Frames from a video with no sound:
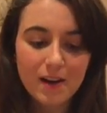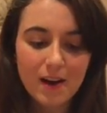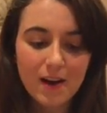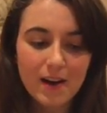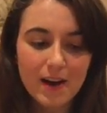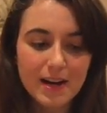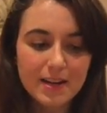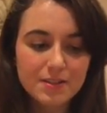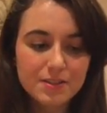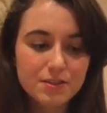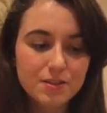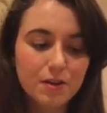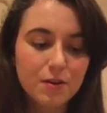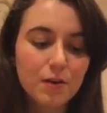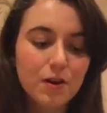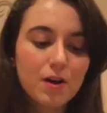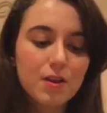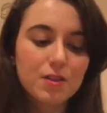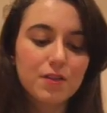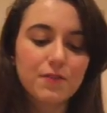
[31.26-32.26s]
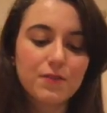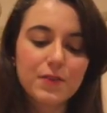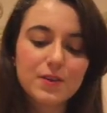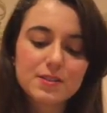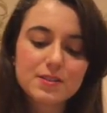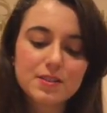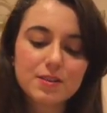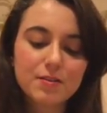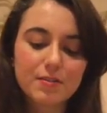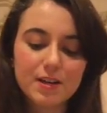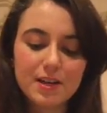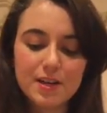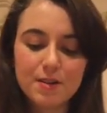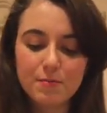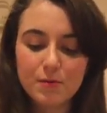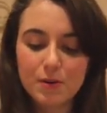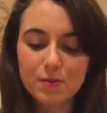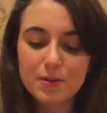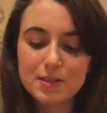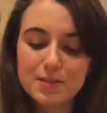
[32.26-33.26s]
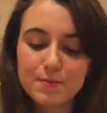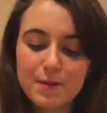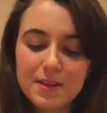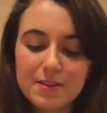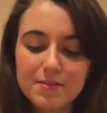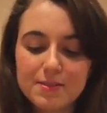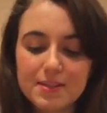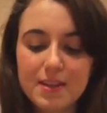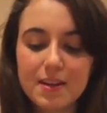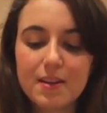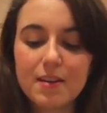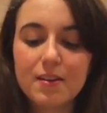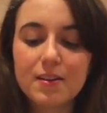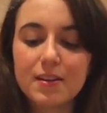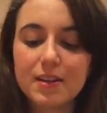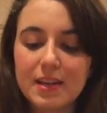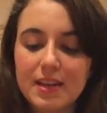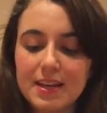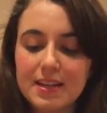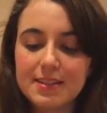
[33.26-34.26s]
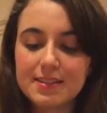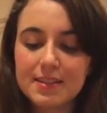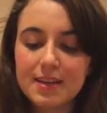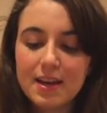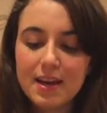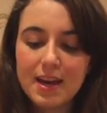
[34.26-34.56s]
Alright, so the first ingredient we're going to be using in our cookies